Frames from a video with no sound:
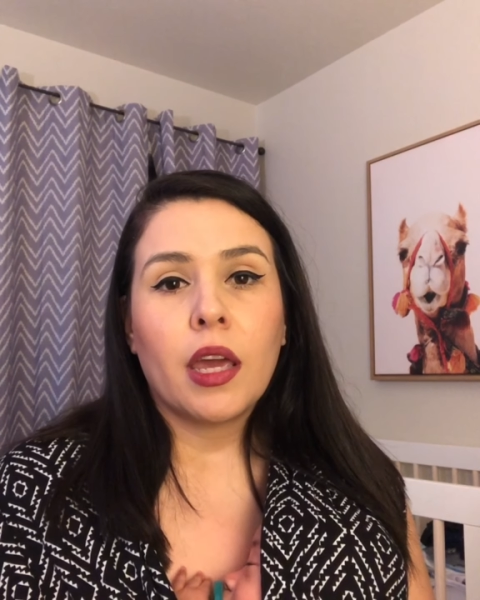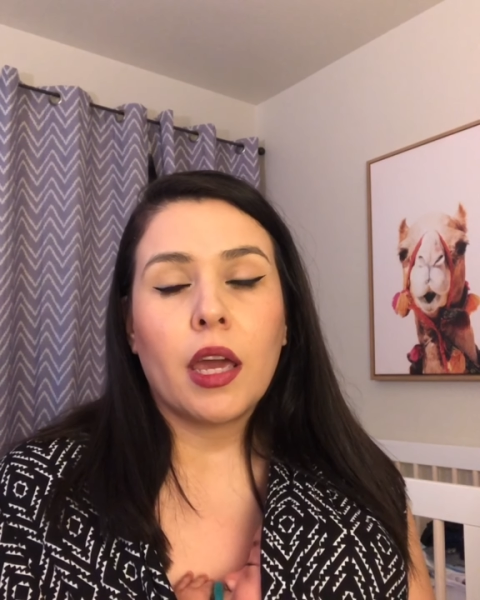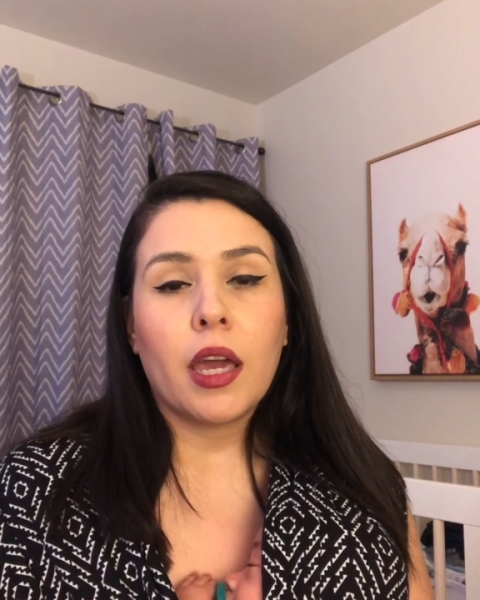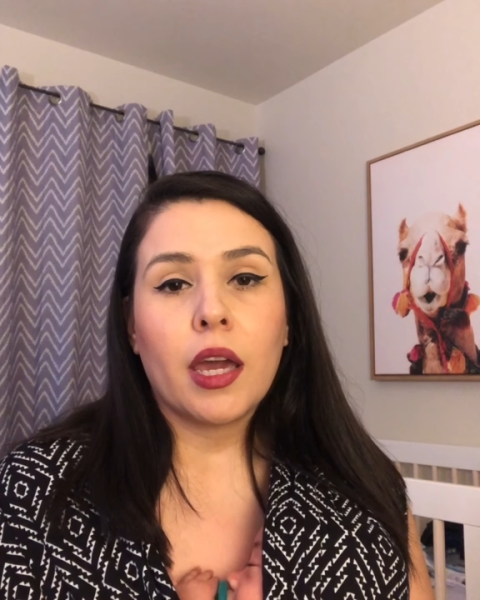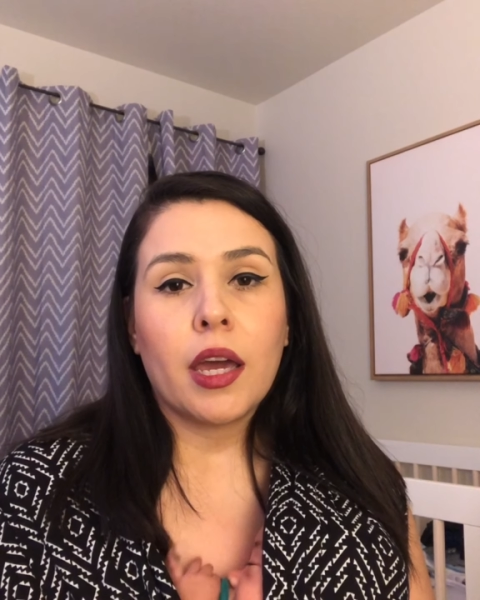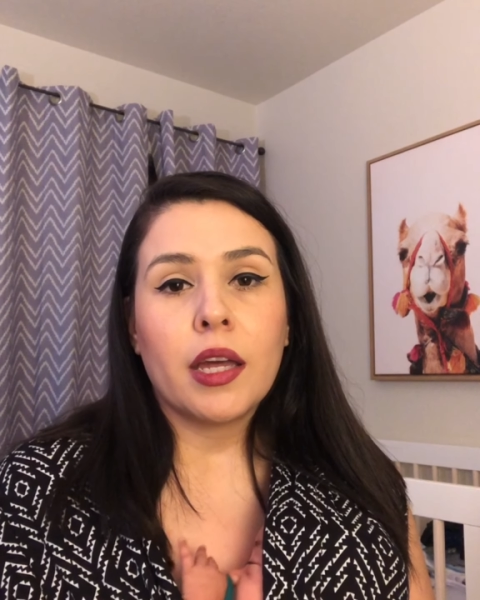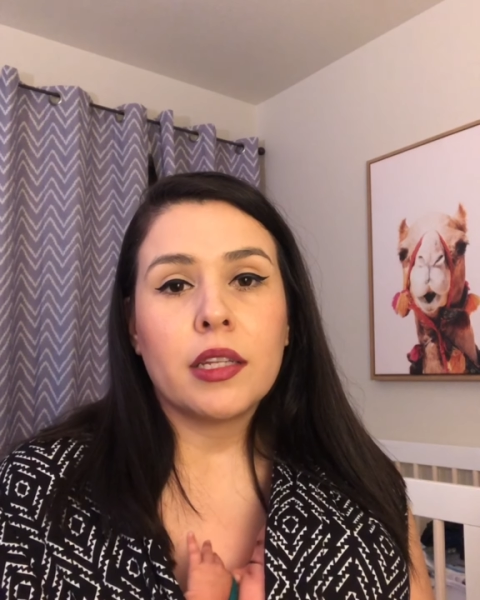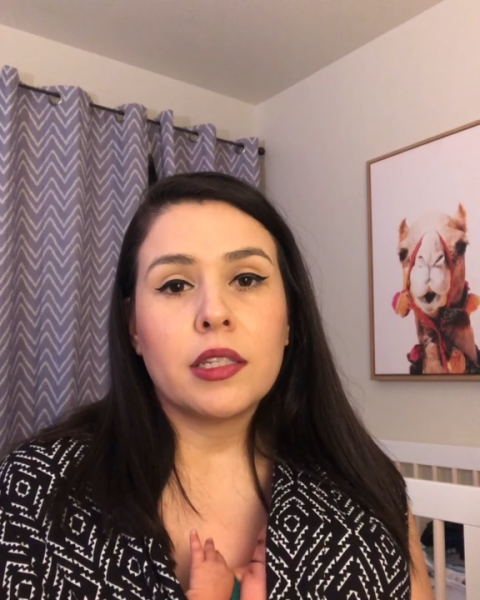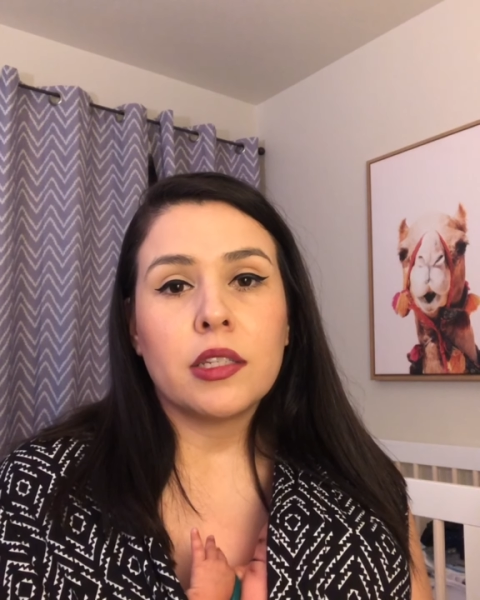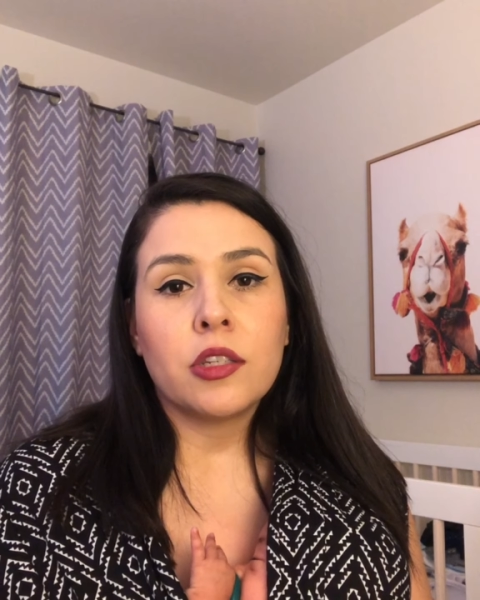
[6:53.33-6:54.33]

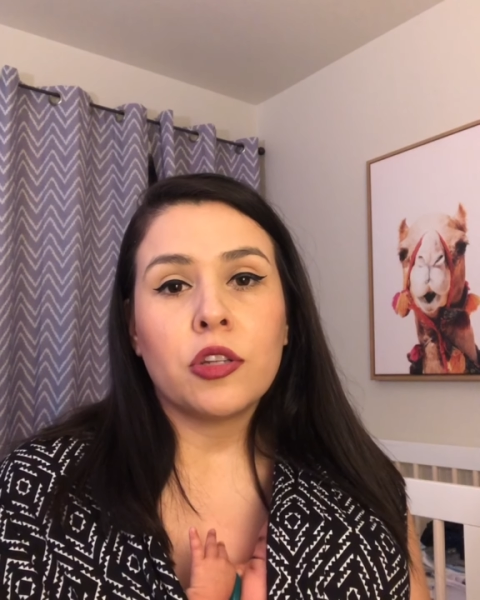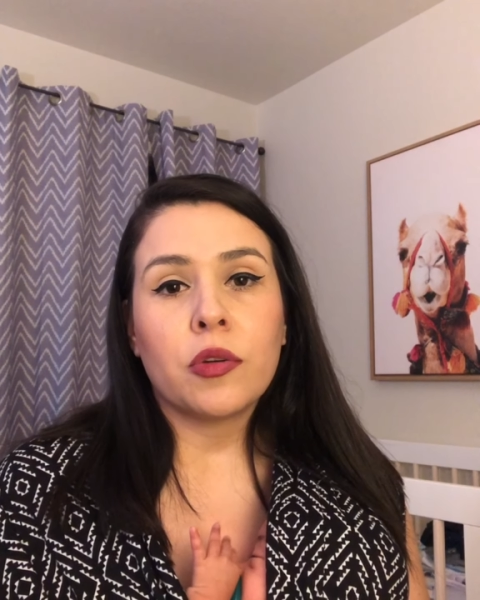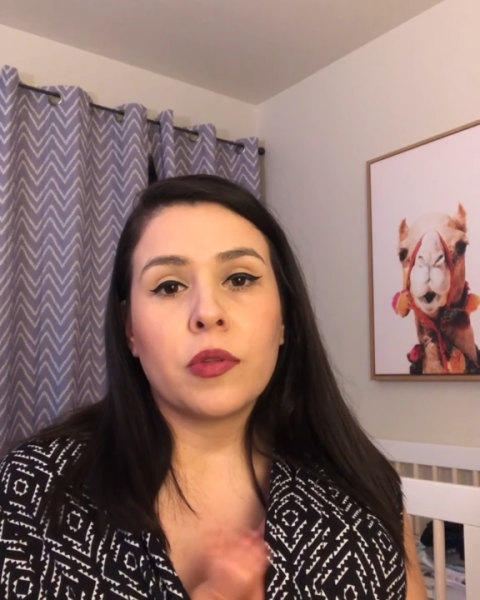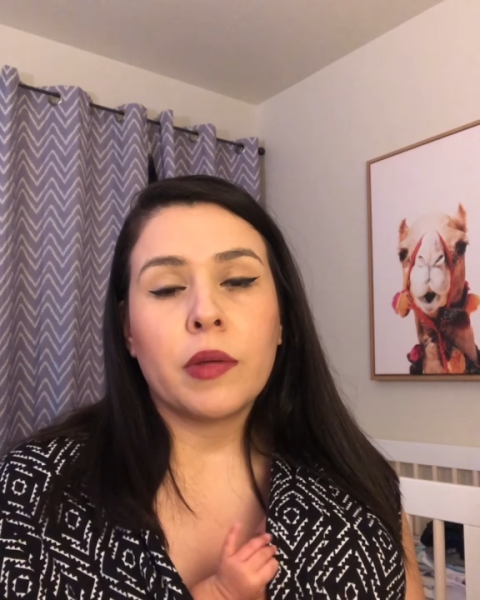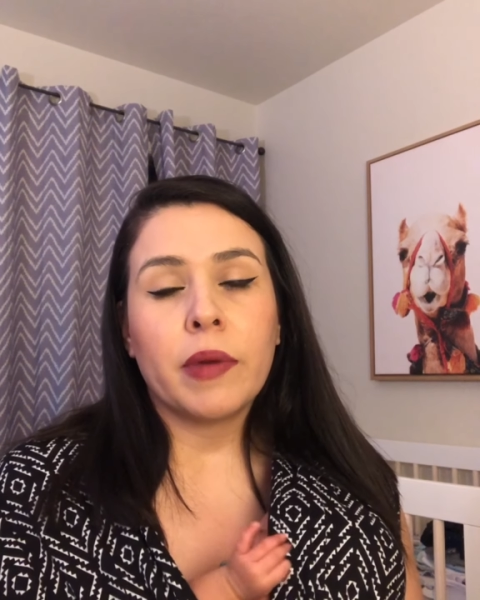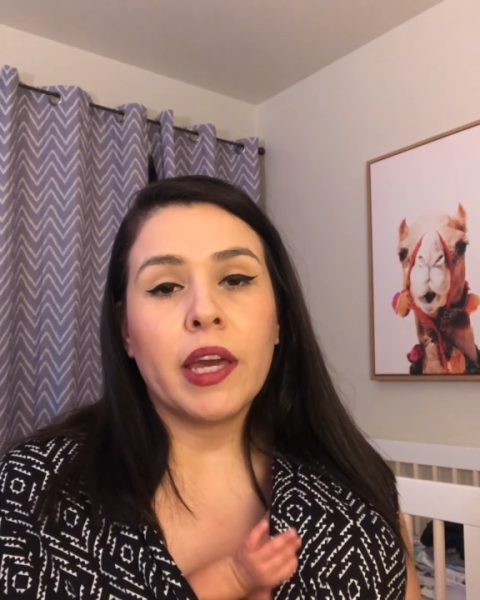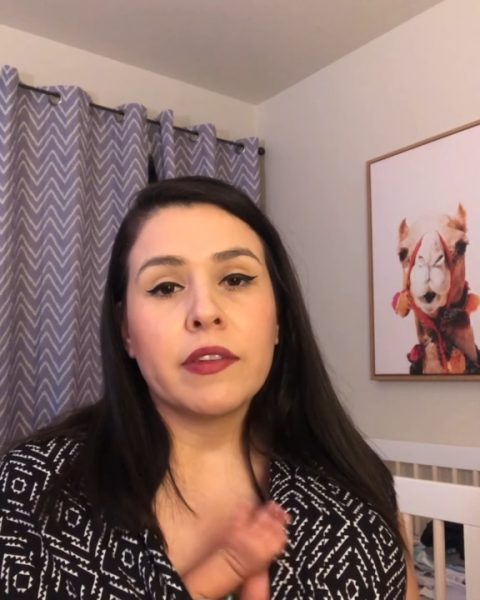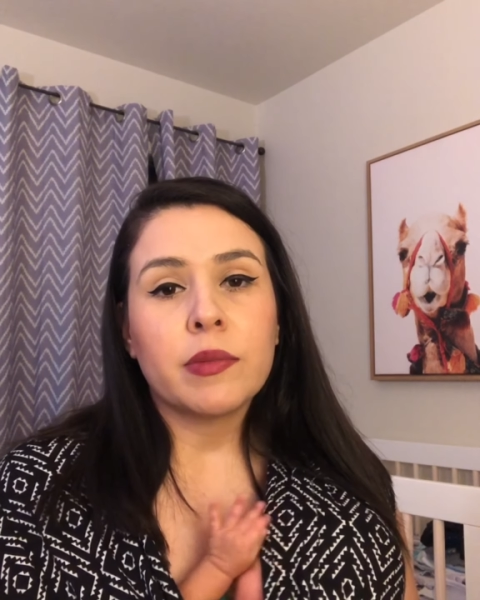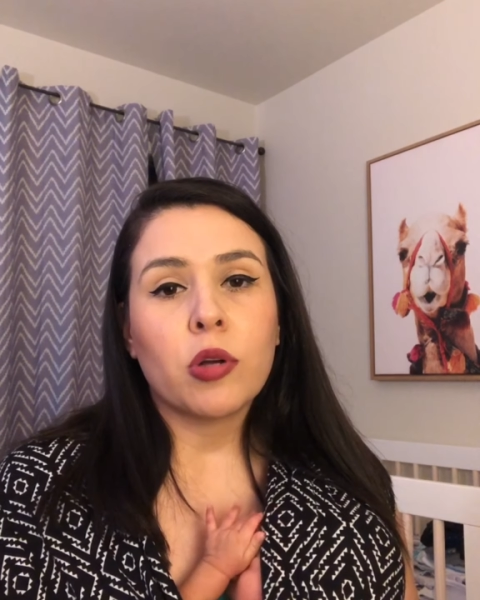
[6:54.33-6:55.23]
And they may have some